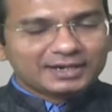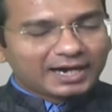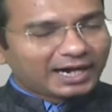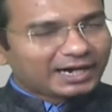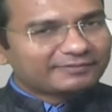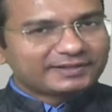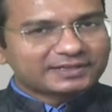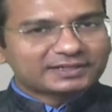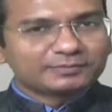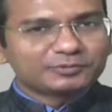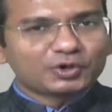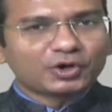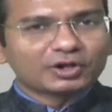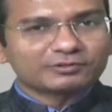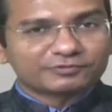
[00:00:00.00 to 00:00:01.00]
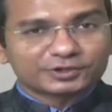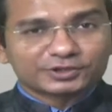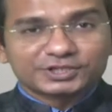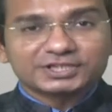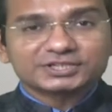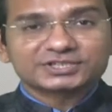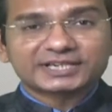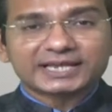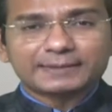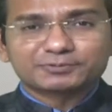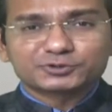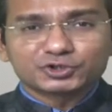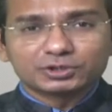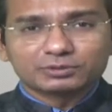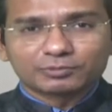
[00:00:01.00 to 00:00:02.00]
I welcome you all for this
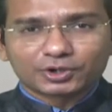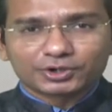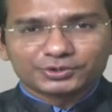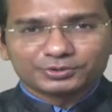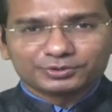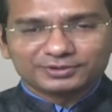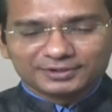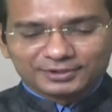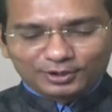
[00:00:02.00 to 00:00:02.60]
capsule module